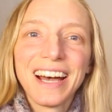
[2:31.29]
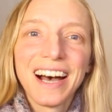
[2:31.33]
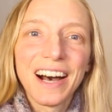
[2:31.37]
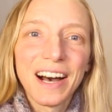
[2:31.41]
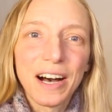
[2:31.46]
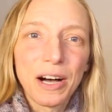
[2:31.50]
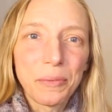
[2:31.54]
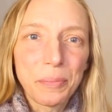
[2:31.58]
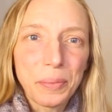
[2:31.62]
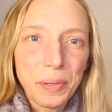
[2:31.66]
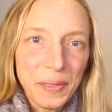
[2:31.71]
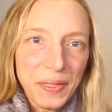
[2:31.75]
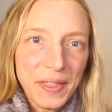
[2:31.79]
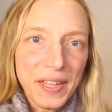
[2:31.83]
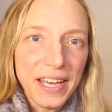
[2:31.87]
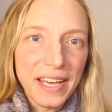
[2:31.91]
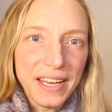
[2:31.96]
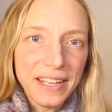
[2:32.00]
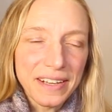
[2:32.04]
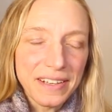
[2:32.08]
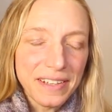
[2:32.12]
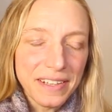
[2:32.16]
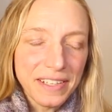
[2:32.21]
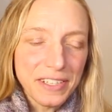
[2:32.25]
I'll put
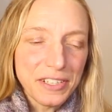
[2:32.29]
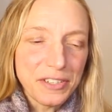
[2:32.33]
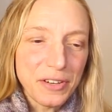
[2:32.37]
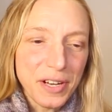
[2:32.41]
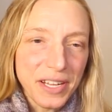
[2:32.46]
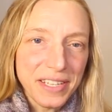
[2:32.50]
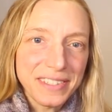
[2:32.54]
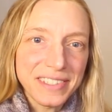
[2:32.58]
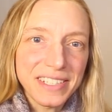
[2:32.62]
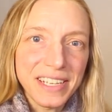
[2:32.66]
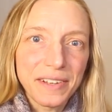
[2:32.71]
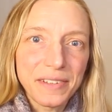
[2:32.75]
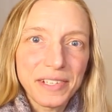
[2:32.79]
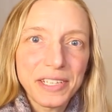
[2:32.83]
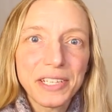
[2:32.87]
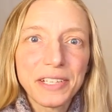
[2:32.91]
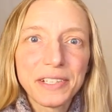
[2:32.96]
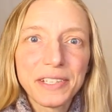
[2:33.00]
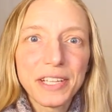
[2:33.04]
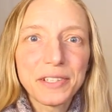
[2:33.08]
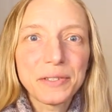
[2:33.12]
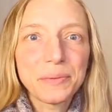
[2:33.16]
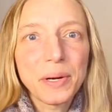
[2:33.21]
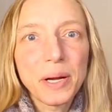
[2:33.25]
that address down
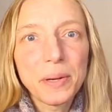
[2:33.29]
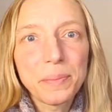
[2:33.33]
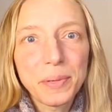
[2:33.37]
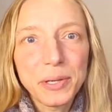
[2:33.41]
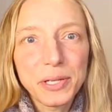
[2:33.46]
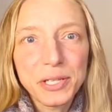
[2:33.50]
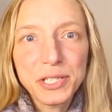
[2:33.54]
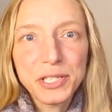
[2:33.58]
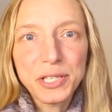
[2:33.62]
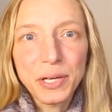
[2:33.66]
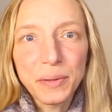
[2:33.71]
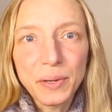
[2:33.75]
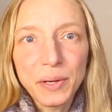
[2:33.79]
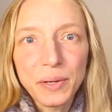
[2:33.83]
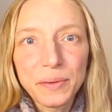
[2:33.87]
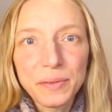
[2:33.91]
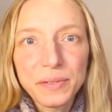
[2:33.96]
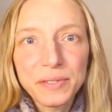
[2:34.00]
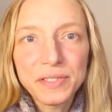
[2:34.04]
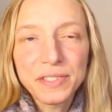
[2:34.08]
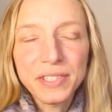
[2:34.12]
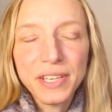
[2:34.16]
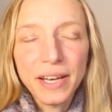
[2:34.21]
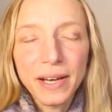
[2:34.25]
here. That's where I put show
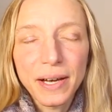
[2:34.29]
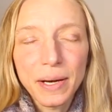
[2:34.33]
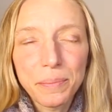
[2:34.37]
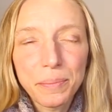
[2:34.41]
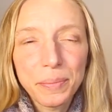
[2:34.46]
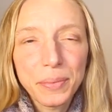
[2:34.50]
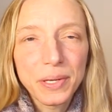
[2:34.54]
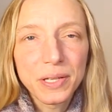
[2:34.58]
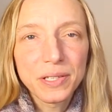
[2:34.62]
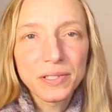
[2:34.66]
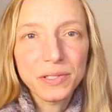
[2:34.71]
notes up.